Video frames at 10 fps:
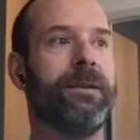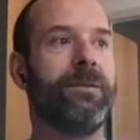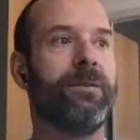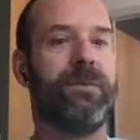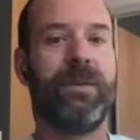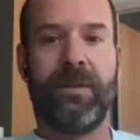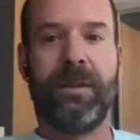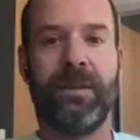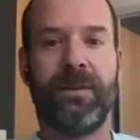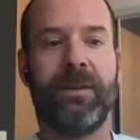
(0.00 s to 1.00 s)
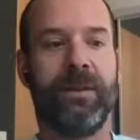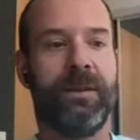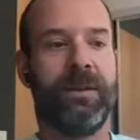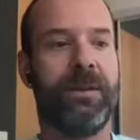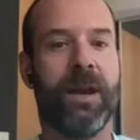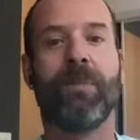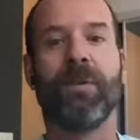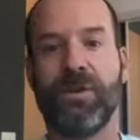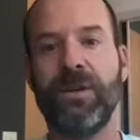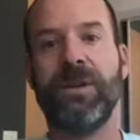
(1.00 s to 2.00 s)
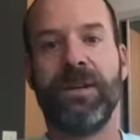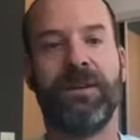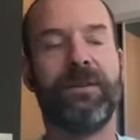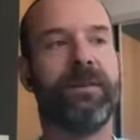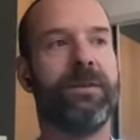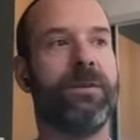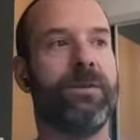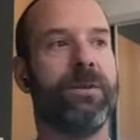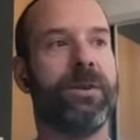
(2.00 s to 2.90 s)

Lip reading: sort of the opportunity to do